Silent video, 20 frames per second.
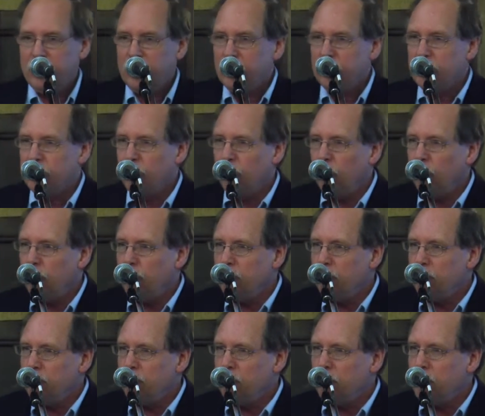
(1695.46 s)
So
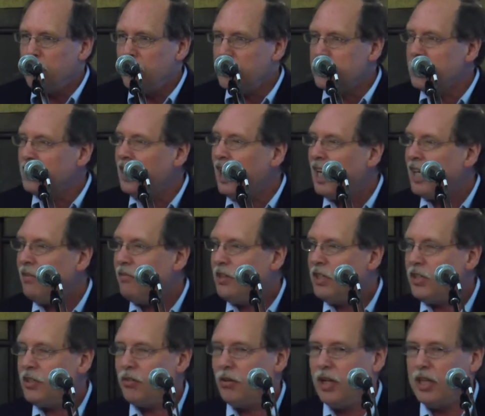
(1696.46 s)
there's a lot of
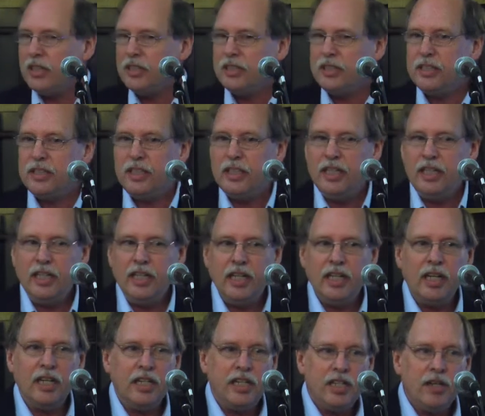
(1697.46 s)
interest in
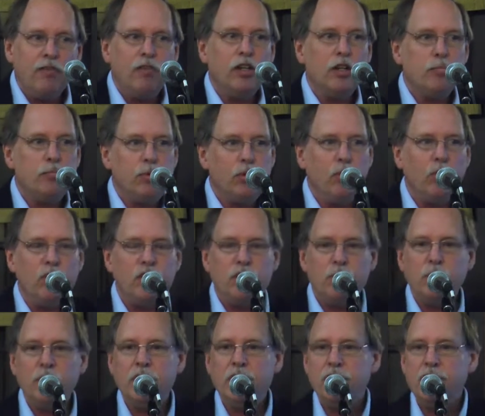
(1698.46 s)
a different
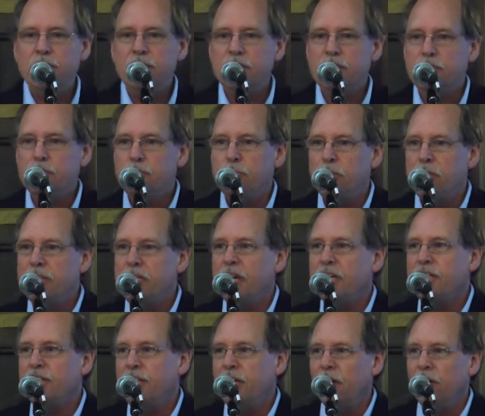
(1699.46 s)
approach, which is
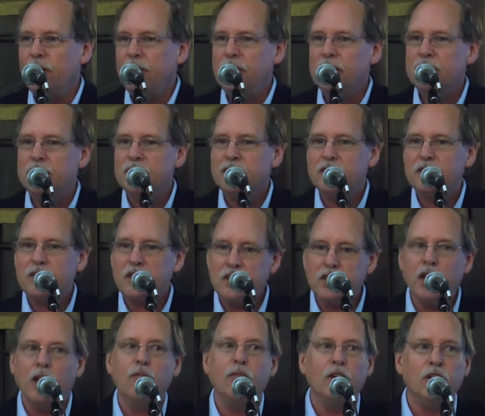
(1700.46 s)
protected areas
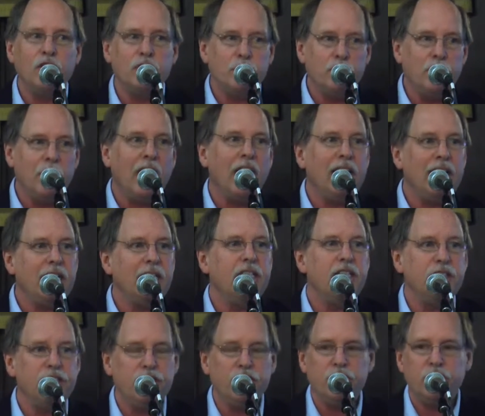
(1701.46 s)
governed by
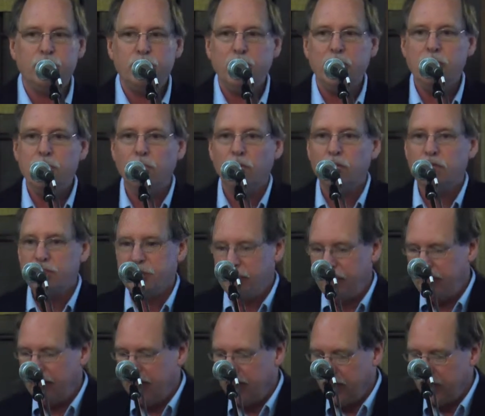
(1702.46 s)
indigenous peoples
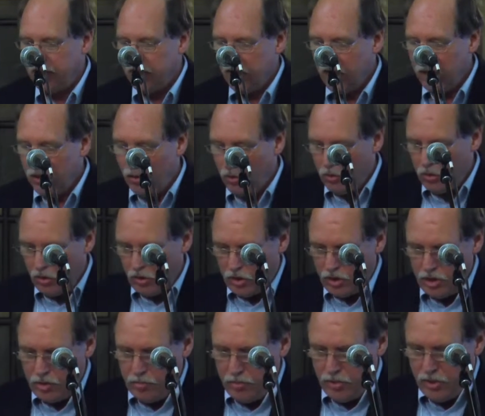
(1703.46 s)
and local
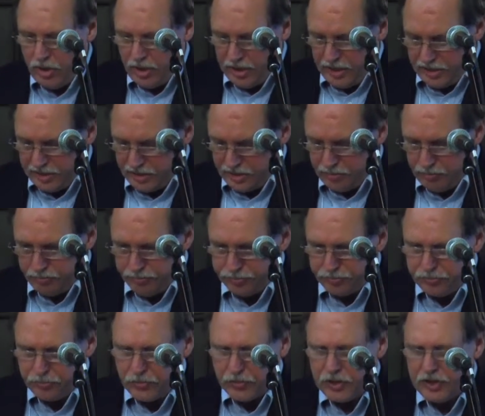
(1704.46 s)
communities.
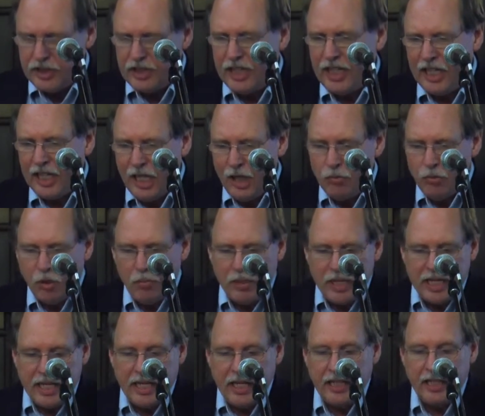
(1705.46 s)
And we're
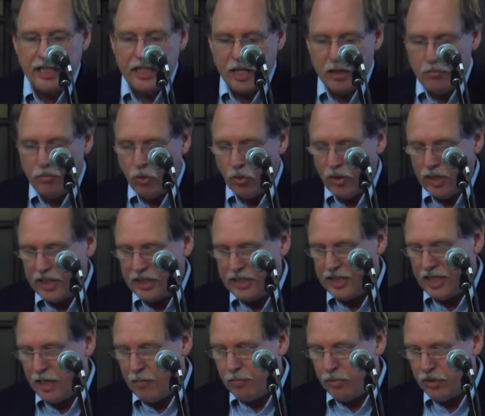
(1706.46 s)
beginning to get more
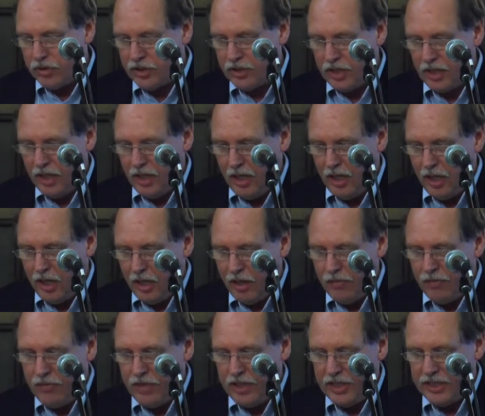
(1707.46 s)
examples
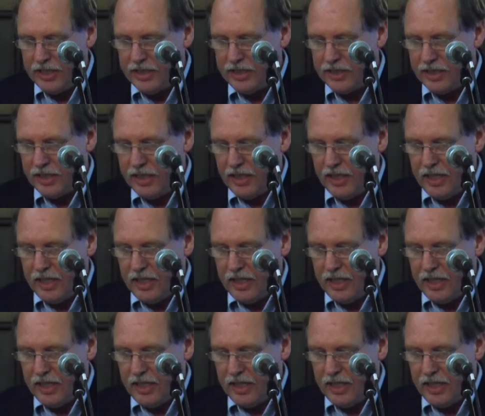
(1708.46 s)
of these.